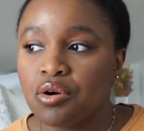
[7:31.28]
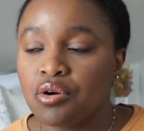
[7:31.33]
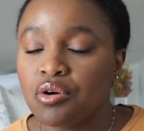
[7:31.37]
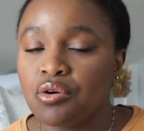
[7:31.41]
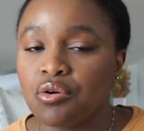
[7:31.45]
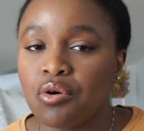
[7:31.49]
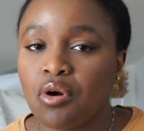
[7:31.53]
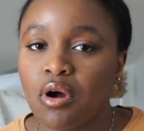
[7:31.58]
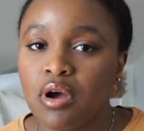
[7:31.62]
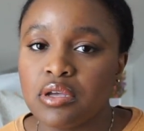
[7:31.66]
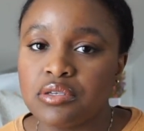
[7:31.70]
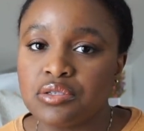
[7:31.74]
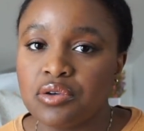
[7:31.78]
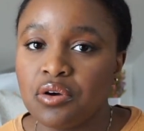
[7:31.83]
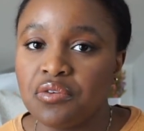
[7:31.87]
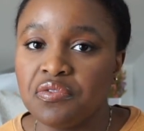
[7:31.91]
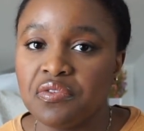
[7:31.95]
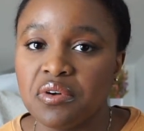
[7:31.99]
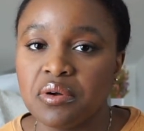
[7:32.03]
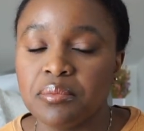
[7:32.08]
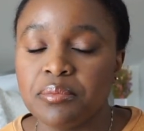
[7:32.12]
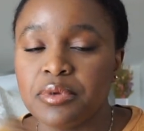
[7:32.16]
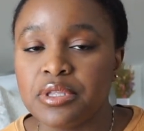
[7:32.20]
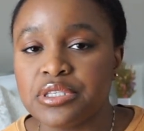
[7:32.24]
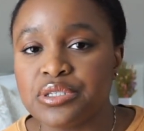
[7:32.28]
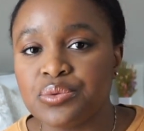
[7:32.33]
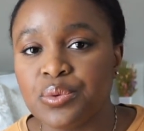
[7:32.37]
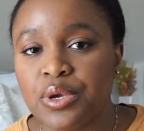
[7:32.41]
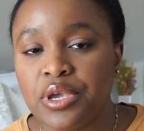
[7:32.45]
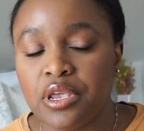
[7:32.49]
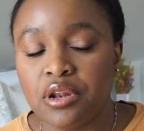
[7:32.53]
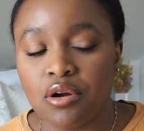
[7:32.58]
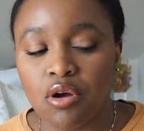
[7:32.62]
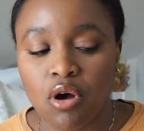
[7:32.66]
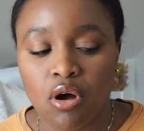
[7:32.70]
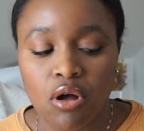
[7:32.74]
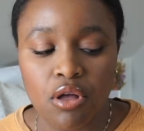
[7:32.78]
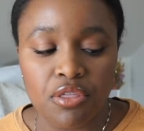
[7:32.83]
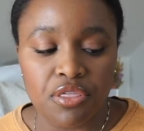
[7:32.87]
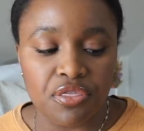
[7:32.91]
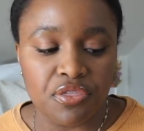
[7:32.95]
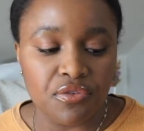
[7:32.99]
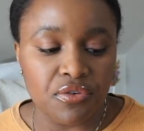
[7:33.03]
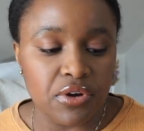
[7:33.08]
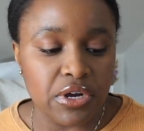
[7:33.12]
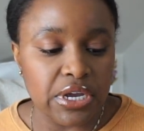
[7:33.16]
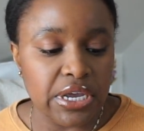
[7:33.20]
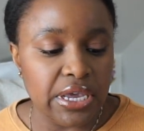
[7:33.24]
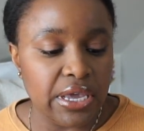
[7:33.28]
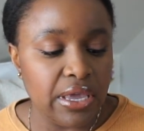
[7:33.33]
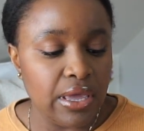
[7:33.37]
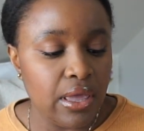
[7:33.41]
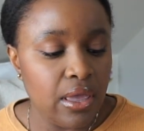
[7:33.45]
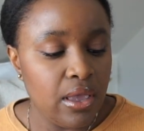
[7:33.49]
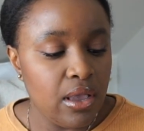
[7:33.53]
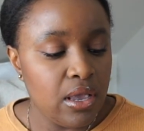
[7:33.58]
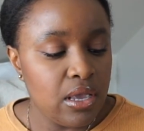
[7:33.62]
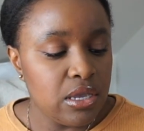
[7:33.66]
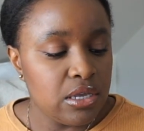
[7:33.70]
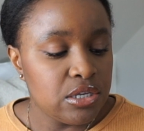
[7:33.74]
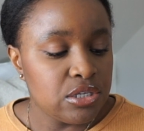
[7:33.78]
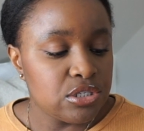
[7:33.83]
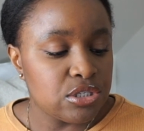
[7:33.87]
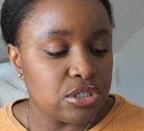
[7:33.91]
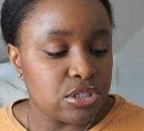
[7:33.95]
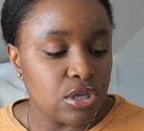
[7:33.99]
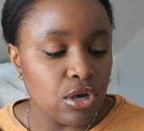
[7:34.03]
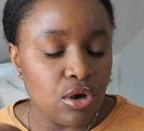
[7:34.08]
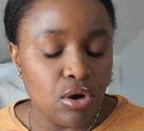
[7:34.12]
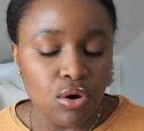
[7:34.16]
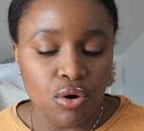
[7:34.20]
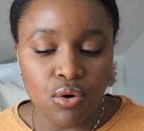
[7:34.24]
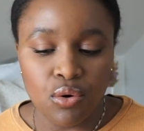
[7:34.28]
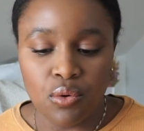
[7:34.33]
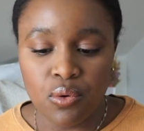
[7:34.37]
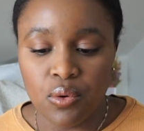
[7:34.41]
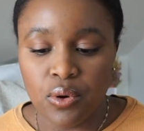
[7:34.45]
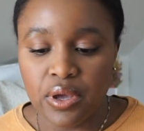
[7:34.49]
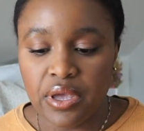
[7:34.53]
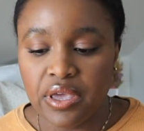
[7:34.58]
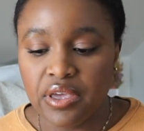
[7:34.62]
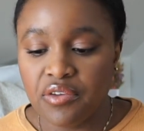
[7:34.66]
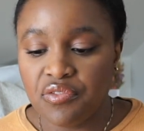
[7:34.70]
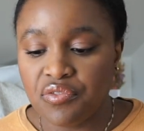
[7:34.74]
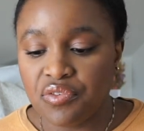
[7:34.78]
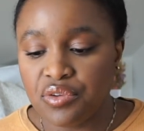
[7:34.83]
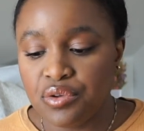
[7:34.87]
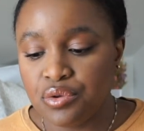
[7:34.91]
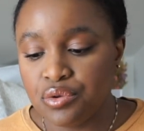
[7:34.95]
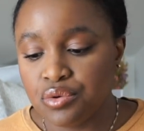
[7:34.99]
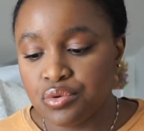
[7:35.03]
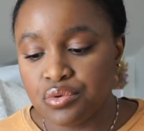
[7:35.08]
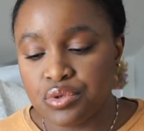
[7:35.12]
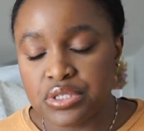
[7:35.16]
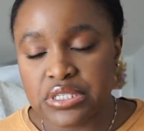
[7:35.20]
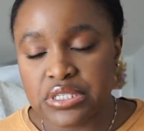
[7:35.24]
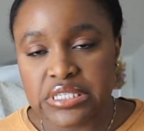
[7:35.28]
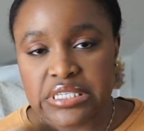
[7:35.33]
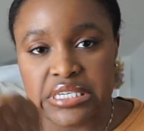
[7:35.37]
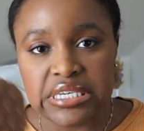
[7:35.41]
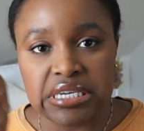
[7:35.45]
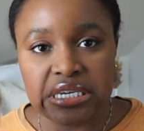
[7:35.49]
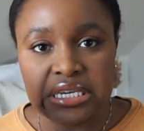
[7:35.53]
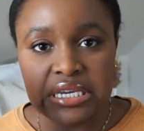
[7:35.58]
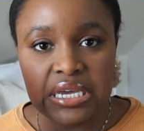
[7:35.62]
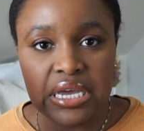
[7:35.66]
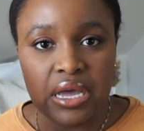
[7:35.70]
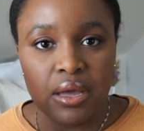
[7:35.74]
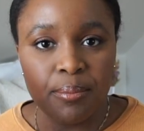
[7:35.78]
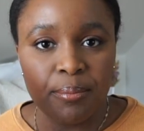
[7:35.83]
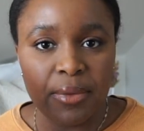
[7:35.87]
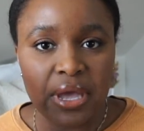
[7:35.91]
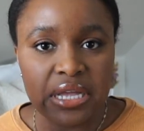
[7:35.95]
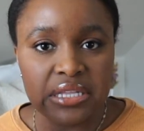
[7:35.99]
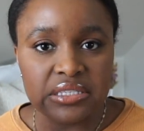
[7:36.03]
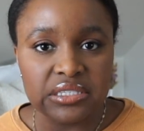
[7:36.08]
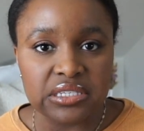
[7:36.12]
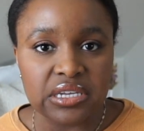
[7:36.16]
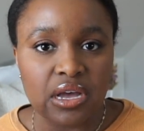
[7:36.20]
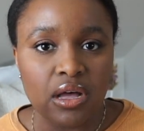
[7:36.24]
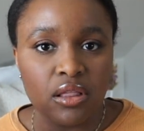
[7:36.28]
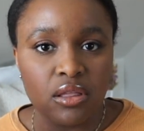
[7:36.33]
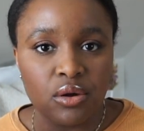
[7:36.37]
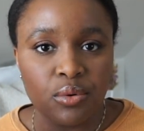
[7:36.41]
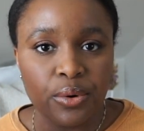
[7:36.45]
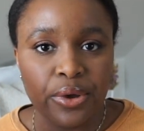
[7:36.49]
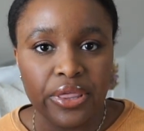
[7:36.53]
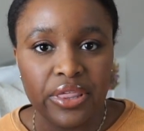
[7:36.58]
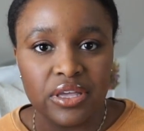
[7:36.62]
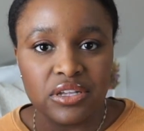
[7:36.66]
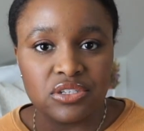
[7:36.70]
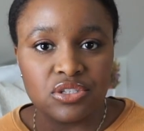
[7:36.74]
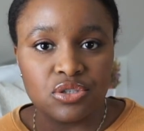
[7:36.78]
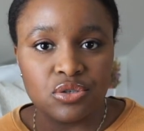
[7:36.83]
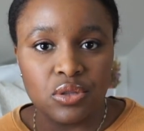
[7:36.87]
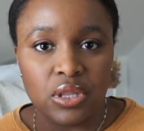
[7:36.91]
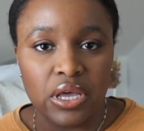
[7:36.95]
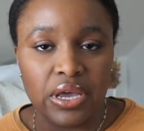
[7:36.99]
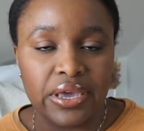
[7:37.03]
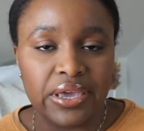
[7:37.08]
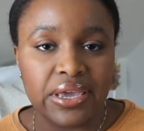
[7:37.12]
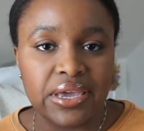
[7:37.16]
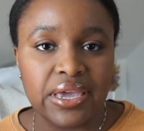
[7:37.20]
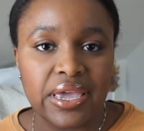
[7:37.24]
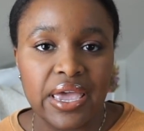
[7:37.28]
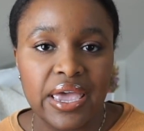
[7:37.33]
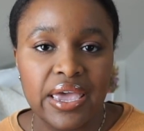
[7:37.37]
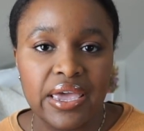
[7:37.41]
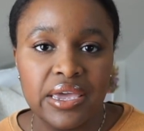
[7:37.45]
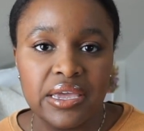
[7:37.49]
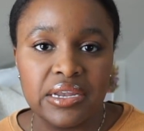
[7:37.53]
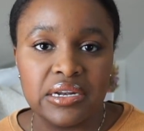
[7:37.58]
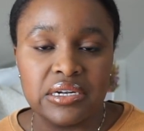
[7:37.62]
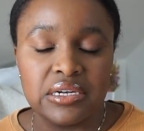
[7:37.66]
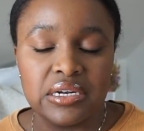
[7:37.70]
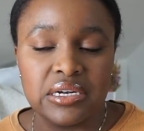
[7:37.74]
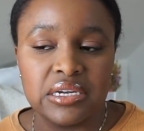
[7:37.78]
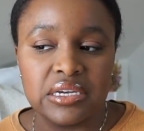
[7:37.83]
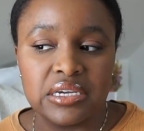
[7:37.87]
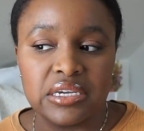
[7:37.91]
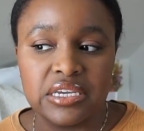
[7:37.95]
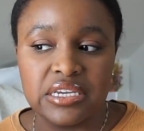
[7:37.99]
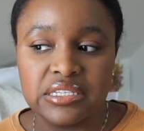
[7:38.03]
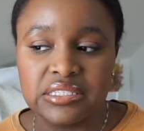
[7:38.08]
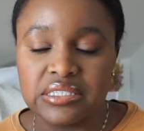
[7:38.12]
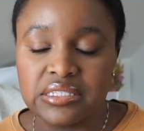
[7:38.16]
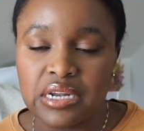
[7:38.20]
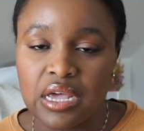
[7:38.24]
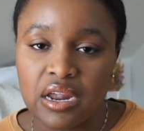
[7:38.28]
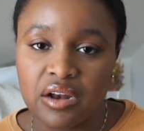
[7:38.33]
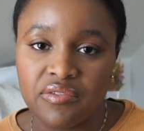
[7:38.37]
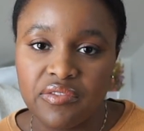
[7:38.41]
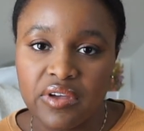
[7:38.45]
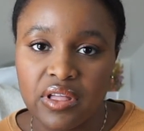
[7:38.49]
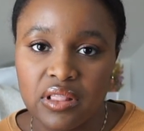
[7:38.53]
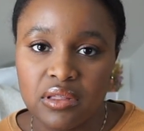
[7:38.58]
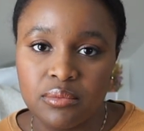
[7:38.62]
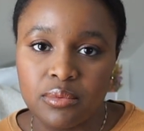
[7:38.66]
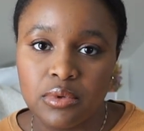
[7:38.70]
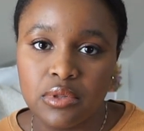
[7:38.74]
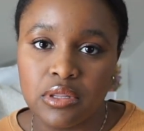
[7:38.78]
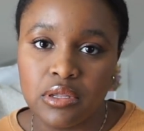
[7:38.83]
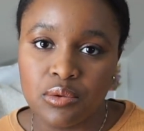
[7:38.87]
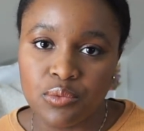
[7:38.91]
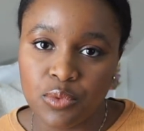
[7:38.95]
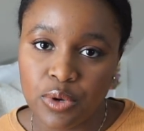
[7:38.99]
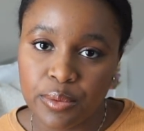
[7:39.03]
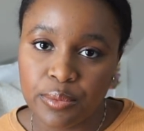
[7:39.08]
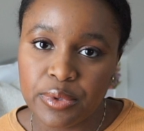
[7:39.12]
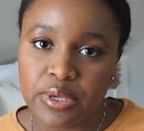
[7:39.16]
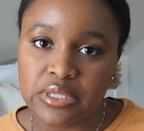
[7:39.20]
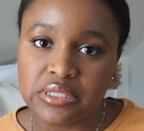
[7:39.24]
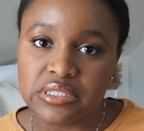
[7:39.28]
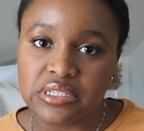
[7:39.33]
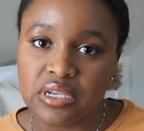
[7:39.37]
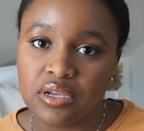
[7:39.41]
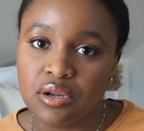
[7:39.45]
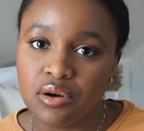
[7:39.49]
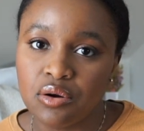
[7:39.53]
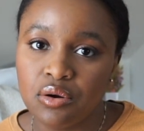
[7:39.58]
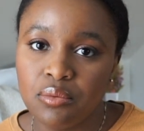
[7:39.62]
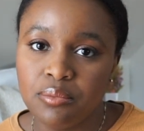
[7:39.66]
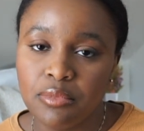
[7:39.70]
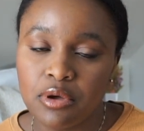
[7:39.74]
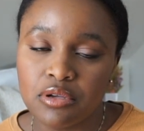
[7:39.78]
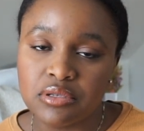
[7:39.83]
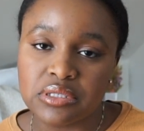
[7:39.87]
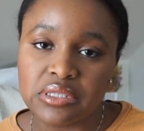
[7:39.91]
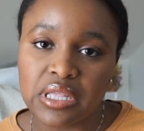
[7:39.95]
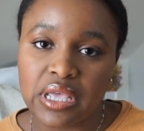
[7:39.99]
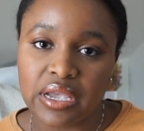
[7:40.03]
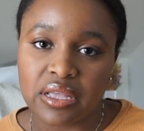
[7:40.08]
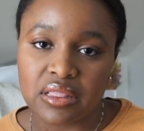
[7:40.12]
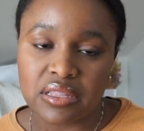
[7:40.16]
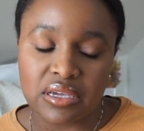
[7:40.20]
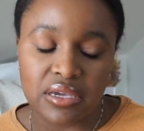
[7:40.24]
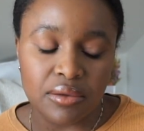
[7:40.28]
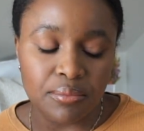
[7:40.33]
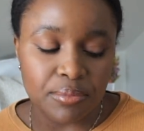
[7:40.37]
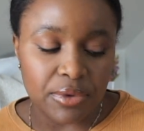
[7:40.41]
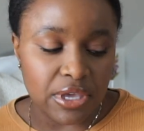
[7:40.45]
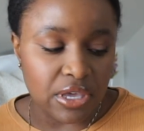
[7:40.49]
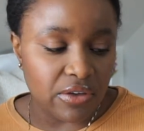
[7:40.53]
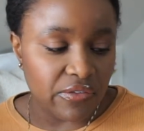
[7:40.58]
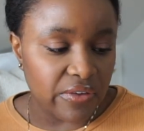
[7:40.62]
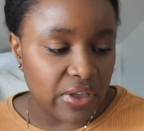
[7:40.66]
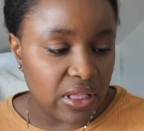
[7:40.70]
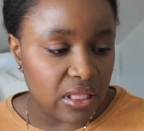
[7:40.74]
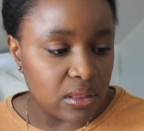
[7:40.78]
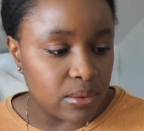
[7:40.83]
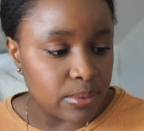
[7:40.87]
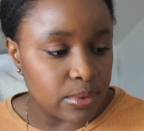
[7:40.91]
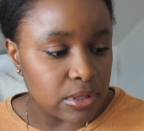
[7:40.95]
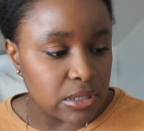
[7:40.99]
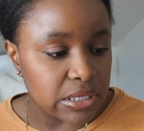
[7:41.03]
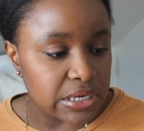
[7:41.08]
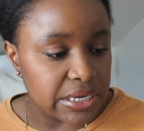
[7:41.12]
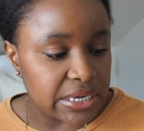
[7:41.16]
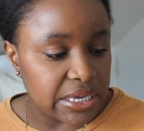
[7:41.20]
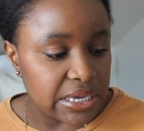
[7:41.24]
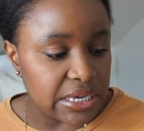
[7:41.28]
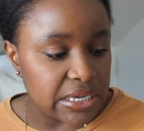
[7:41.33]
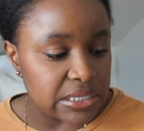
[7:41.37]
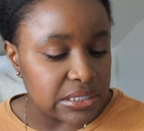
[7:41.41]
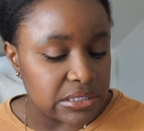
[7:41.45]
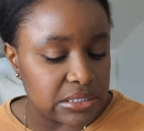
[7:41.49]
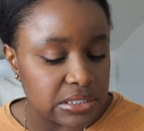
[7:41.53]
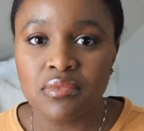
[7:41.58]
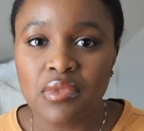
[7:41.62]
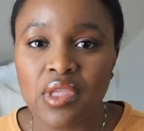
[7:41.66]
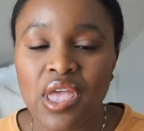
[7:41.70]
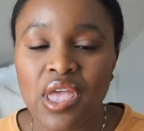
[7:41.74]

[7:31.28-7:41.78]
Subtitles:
crossover between all three. So if you see a men's colorway that you like and it's not available in women's, it'll most likely be available in kids.